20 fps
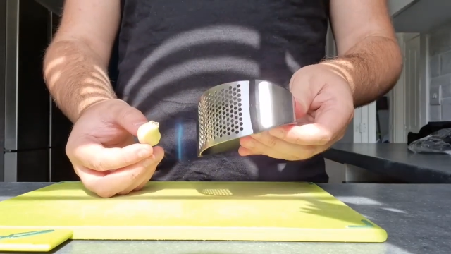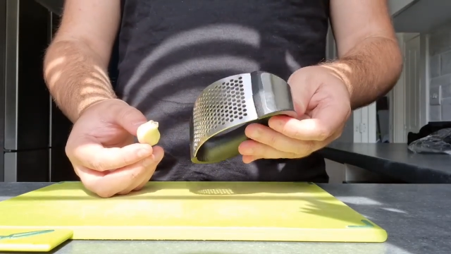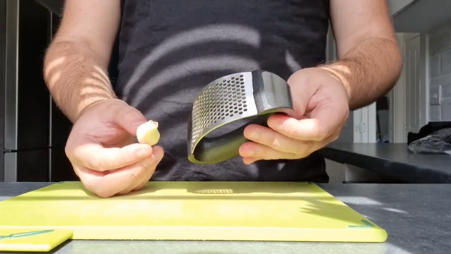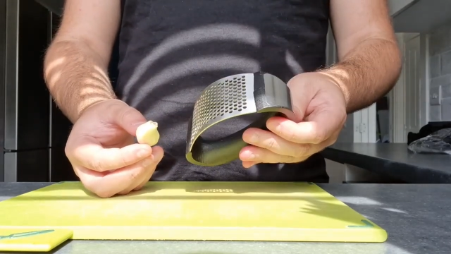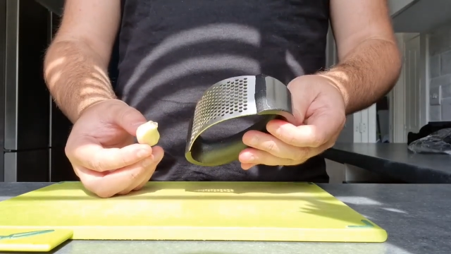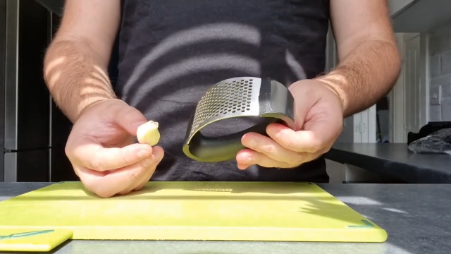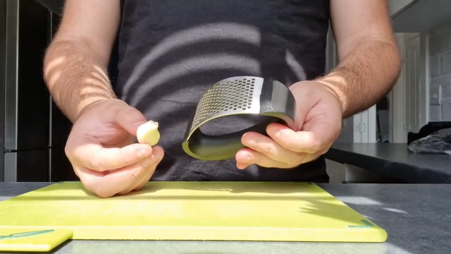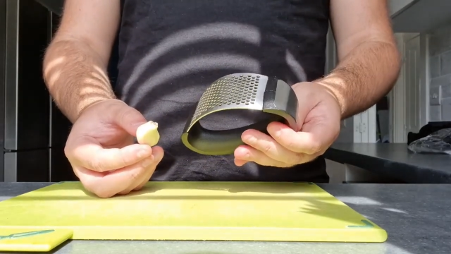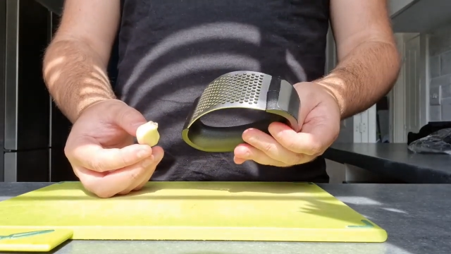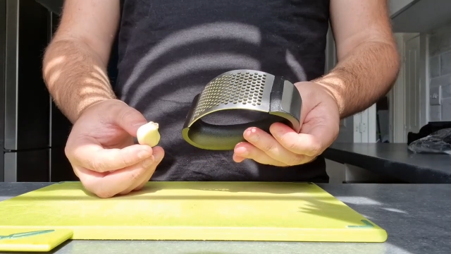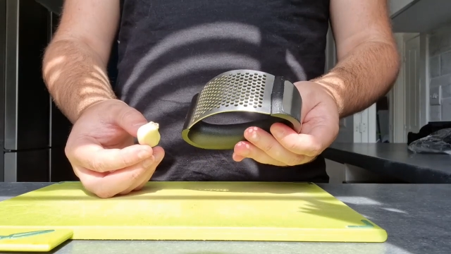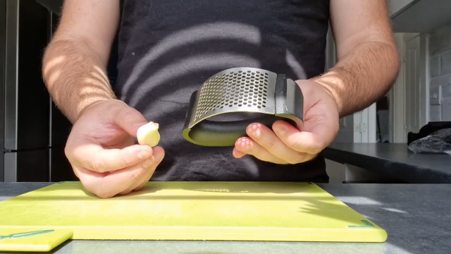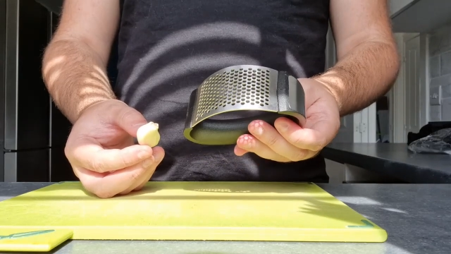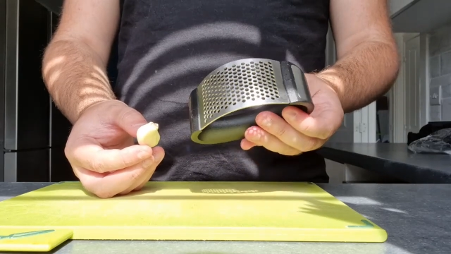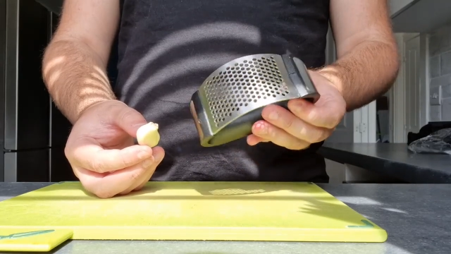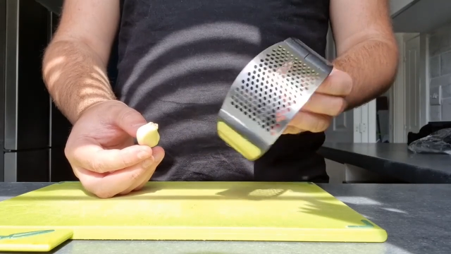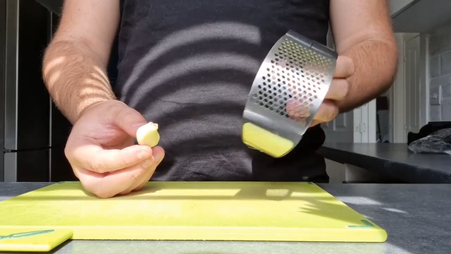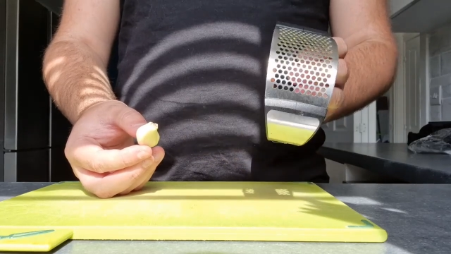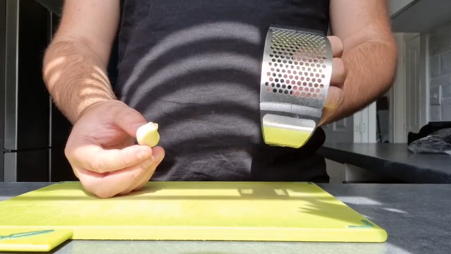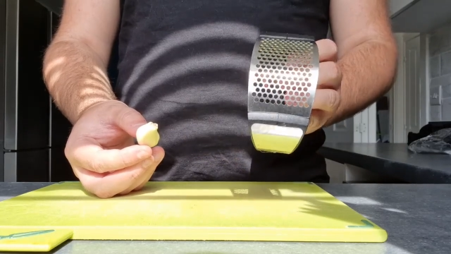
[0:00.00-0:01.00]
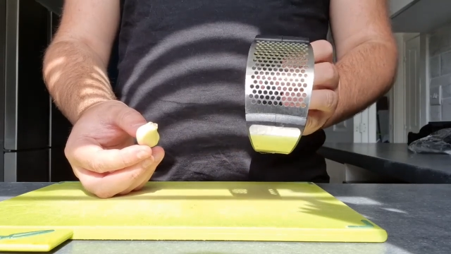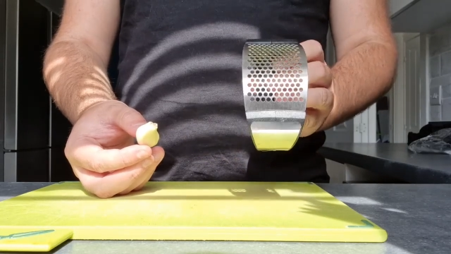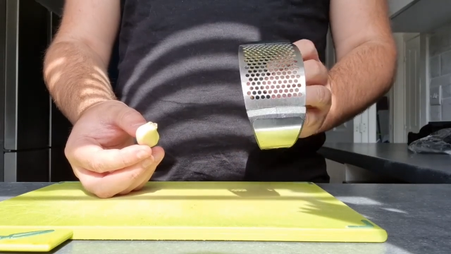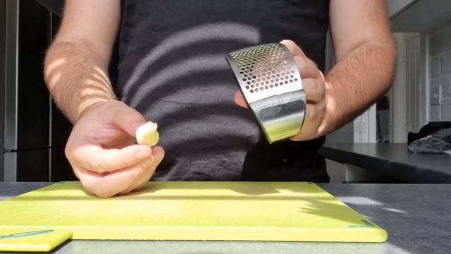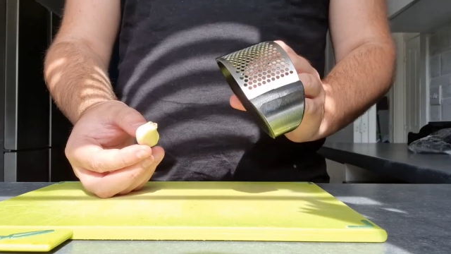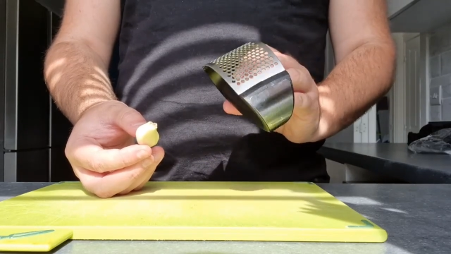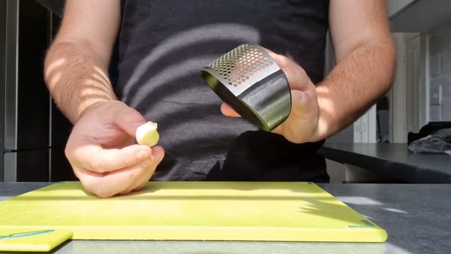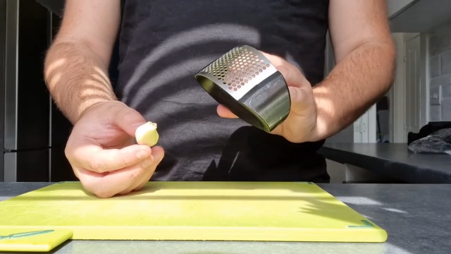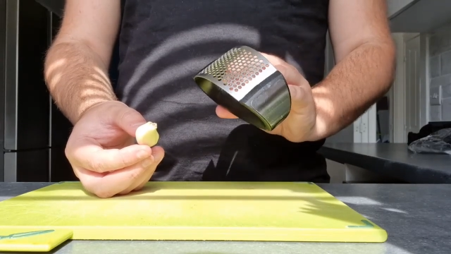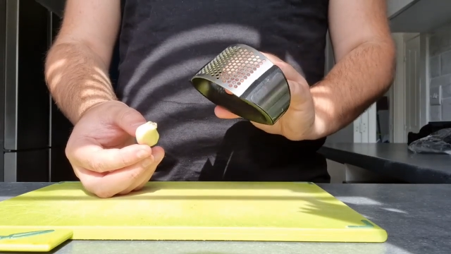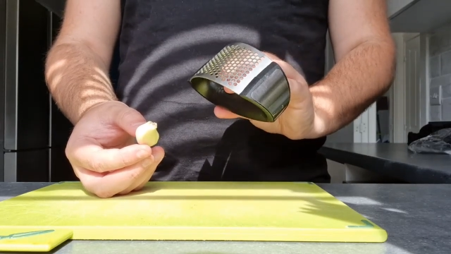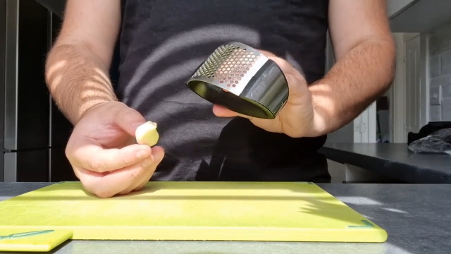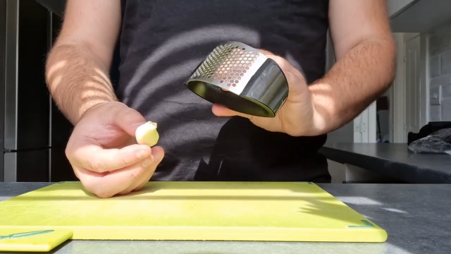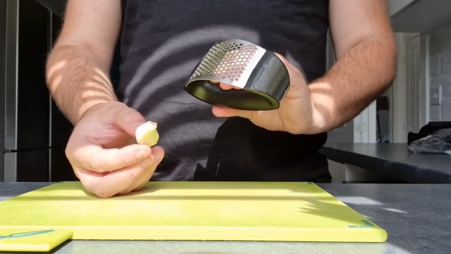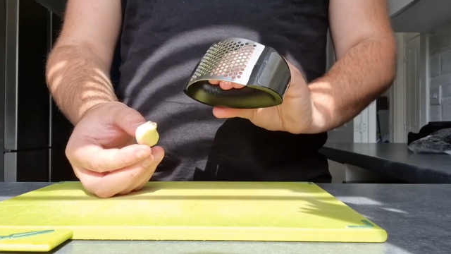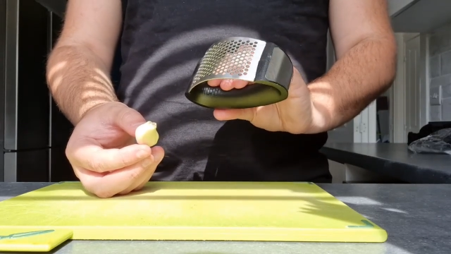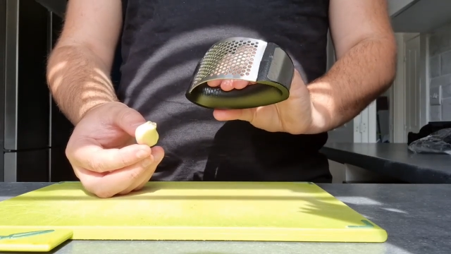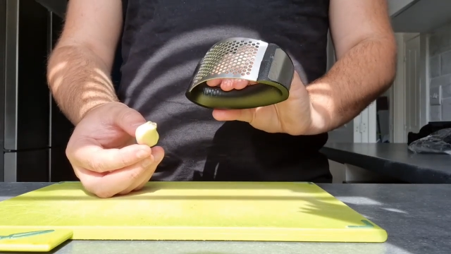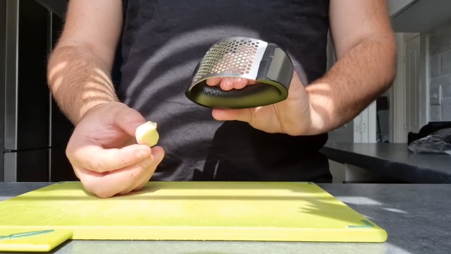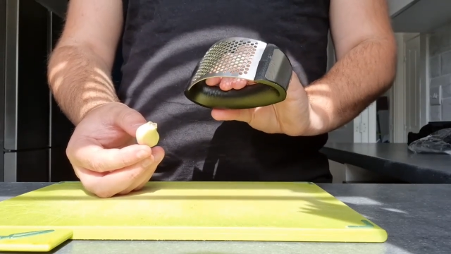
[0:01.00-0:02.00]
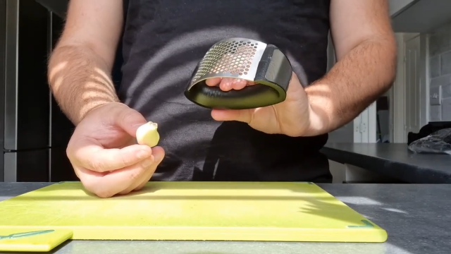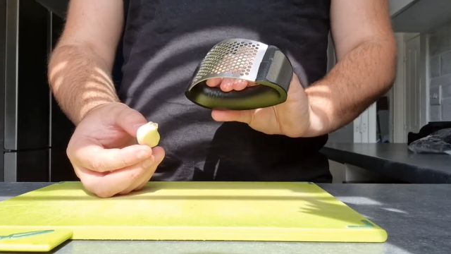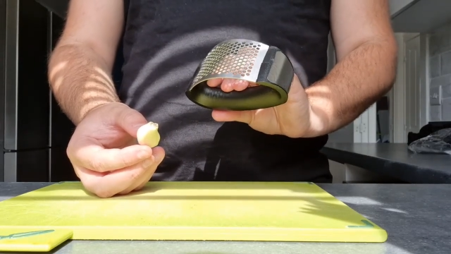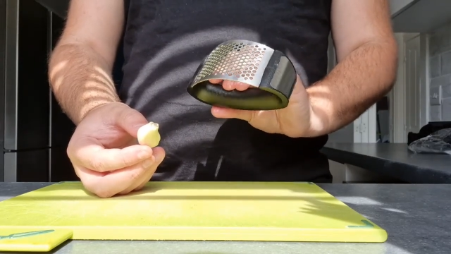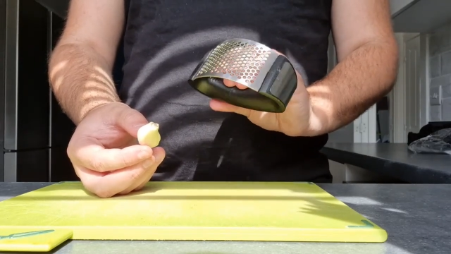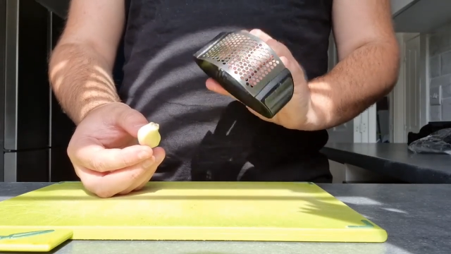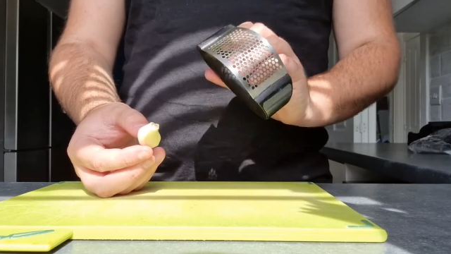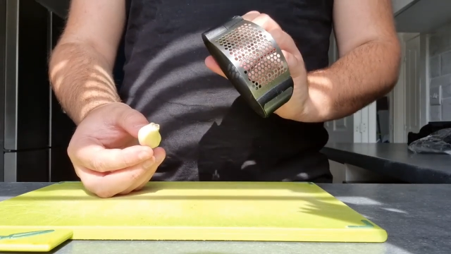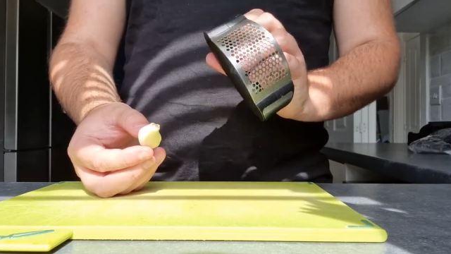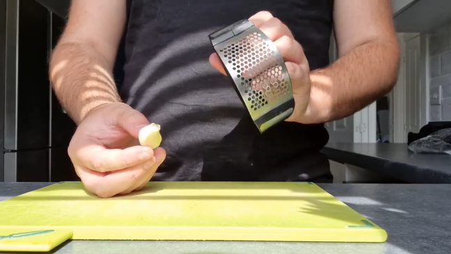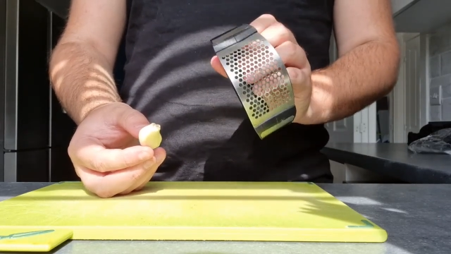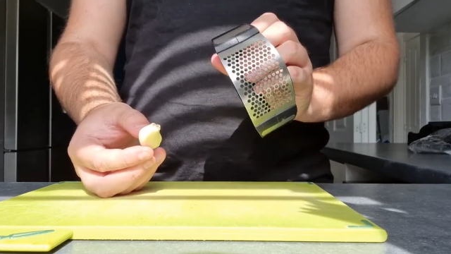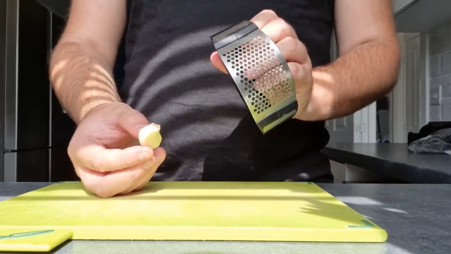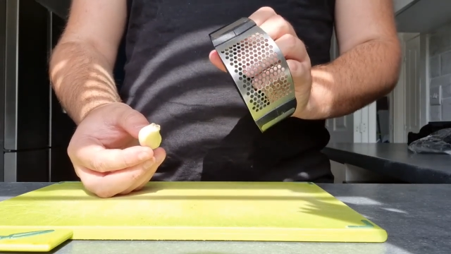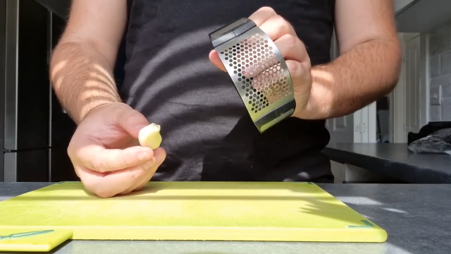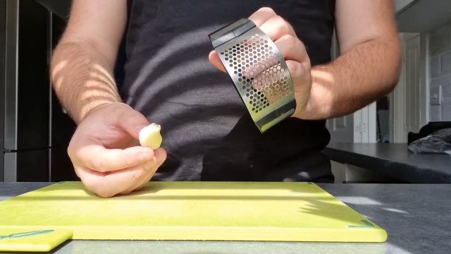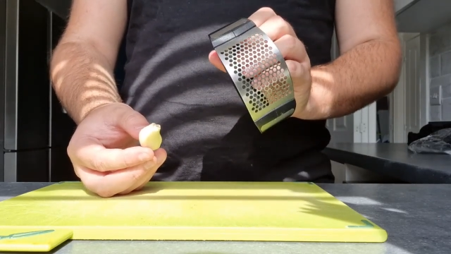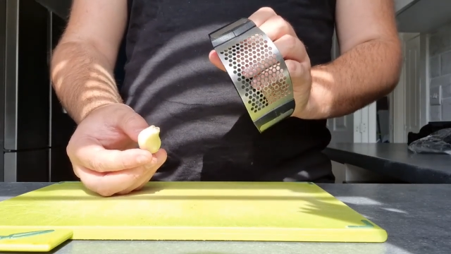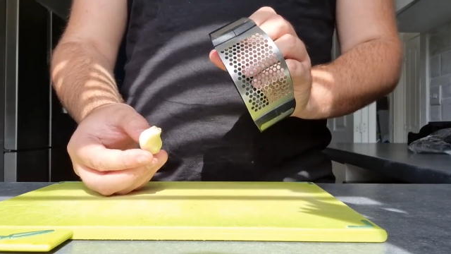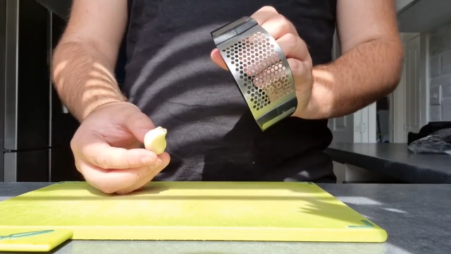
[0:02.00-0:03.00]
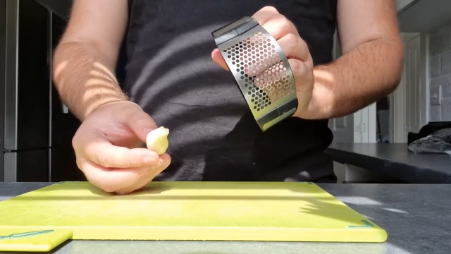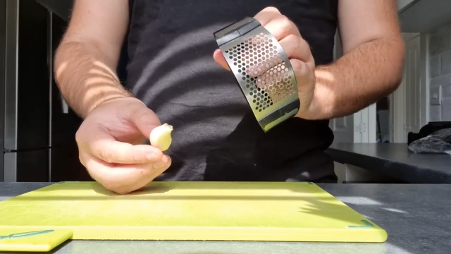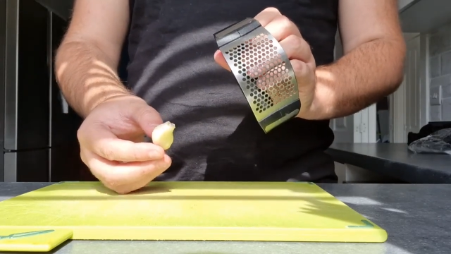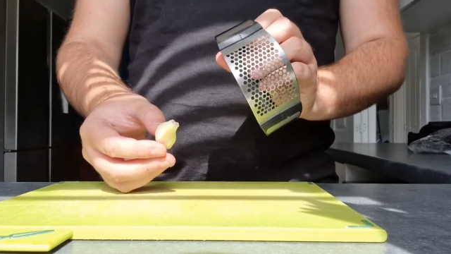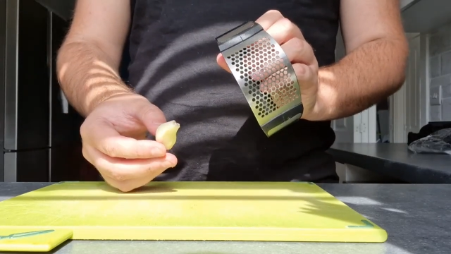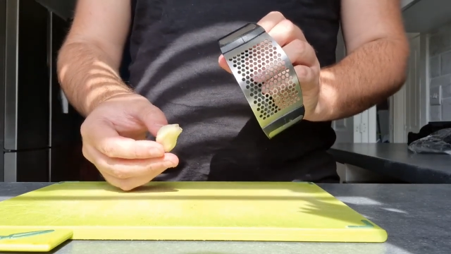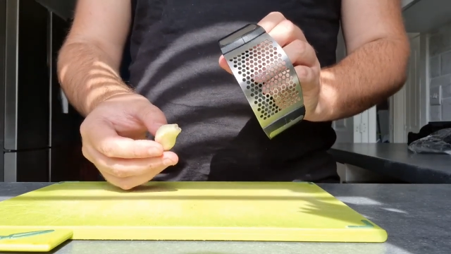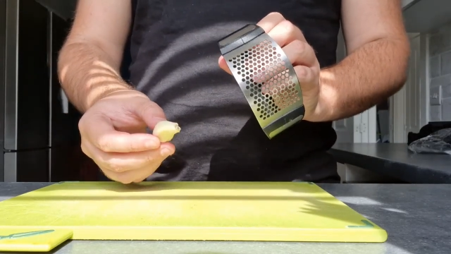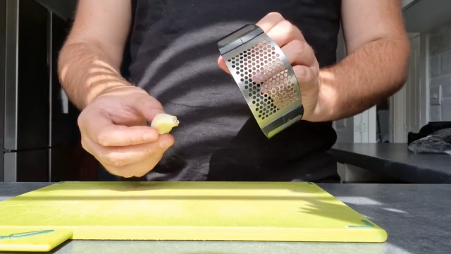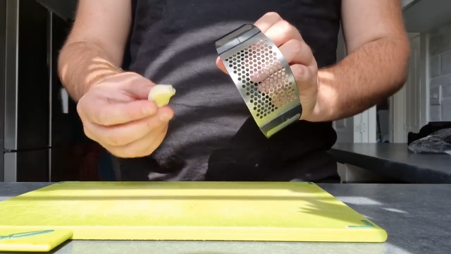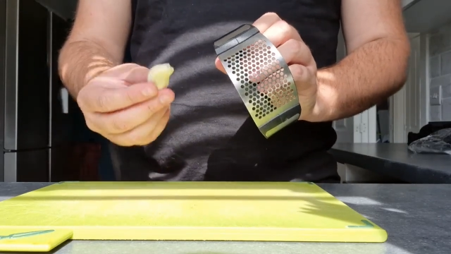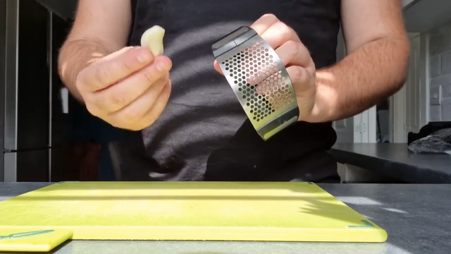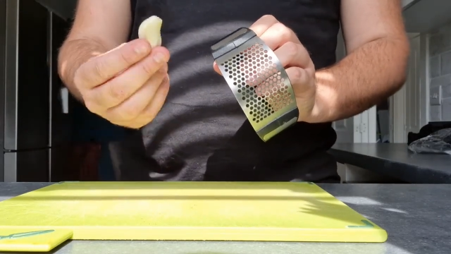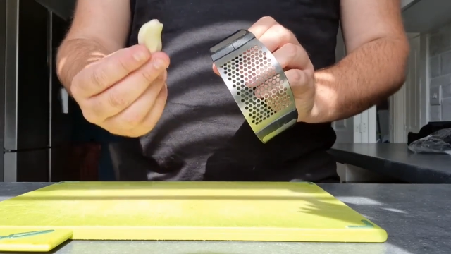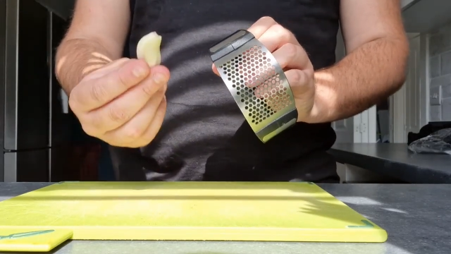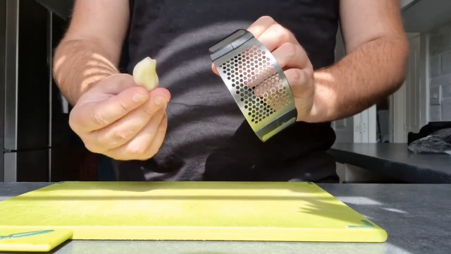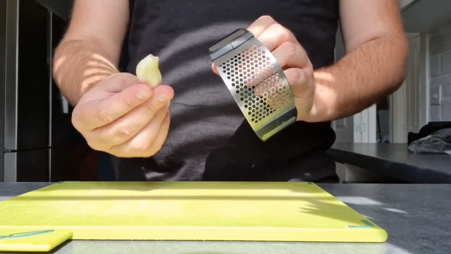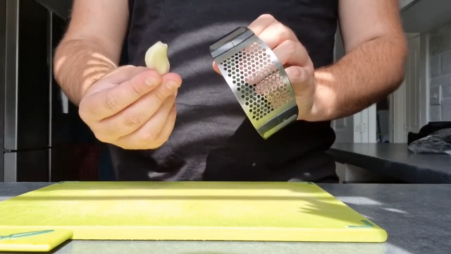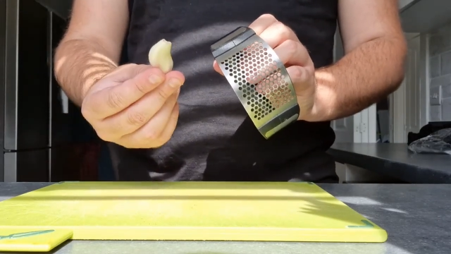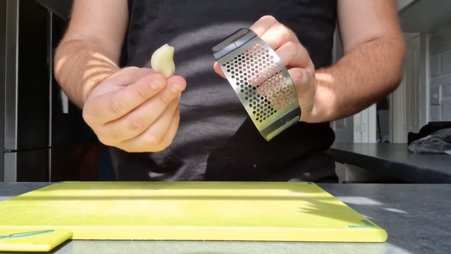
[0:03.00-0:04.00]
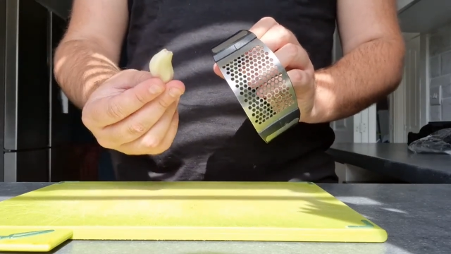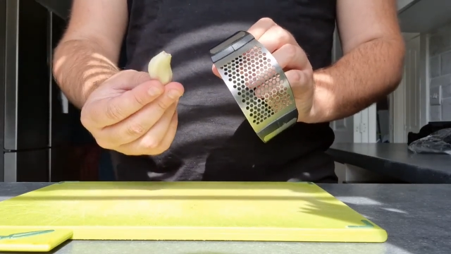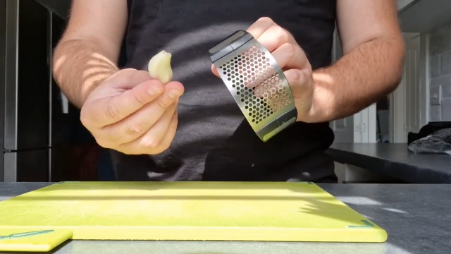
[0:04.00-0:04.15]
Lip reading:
[unreadable: no face in view]